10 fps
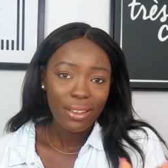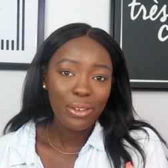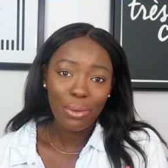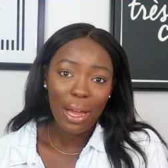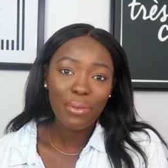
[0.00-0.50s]
You
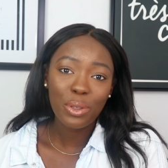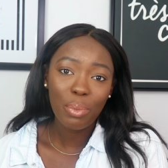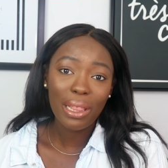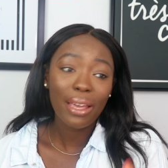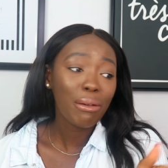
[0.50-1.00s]
don't have to
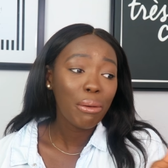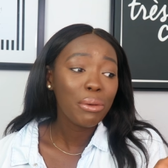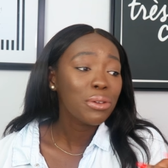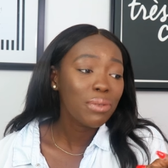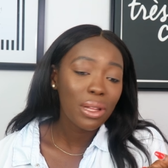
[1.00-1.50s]
be like, oh,
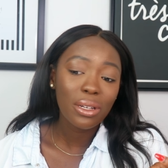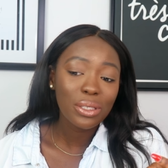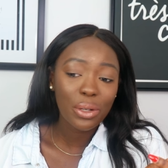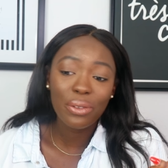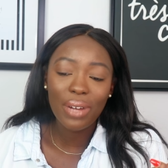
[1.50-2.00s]
you've
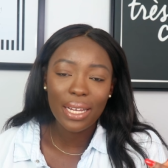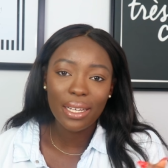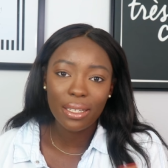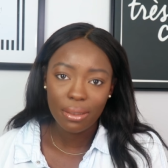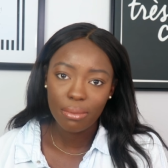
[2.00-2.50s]
lost or you've
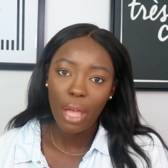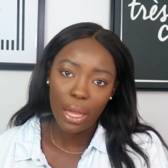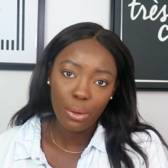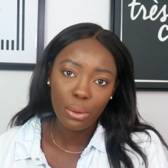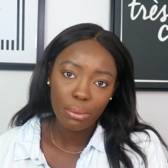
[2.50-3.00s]
added.
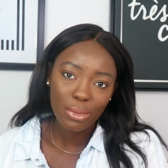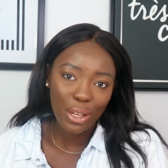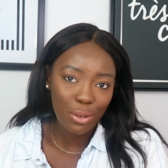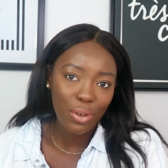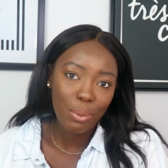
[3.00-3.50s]
I know,
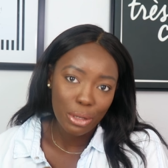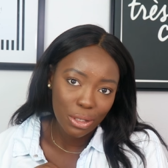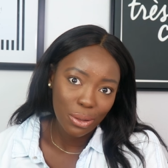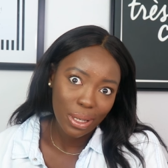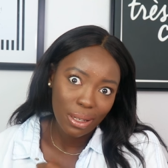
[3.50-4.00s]
thank you very
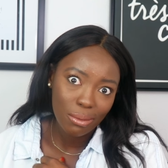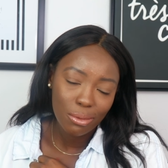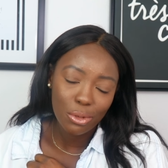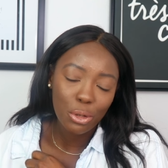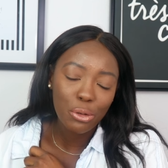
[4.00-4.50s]
much. Okay,
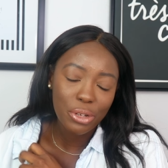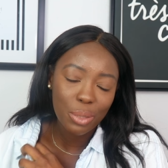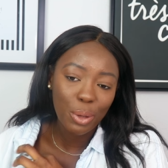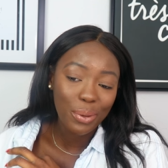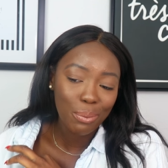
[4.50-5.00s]
don't
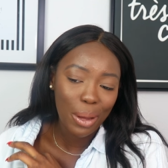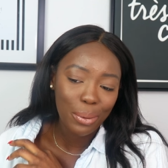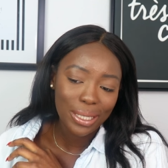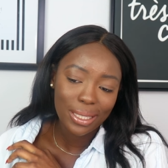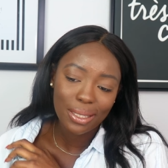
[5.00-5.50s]
greet me with my
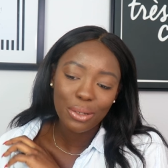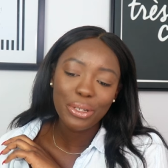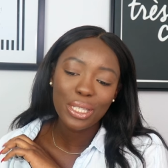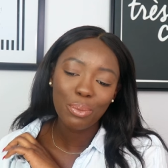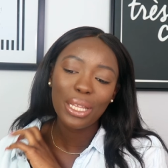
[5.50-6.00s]
weights.
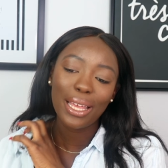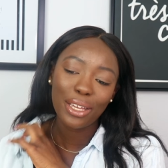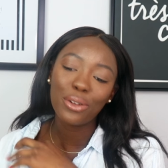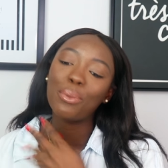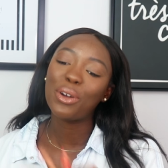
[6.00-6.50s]
Greet me like
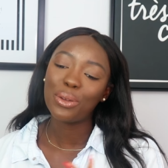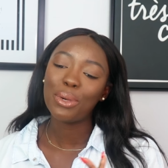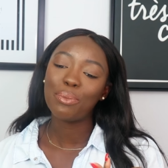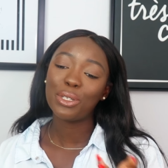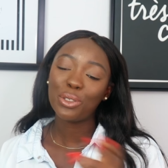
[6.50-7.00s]
a normal
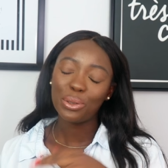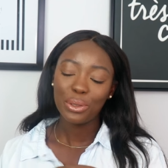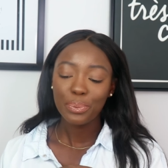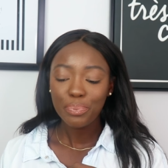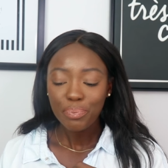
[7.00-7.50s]
human being should.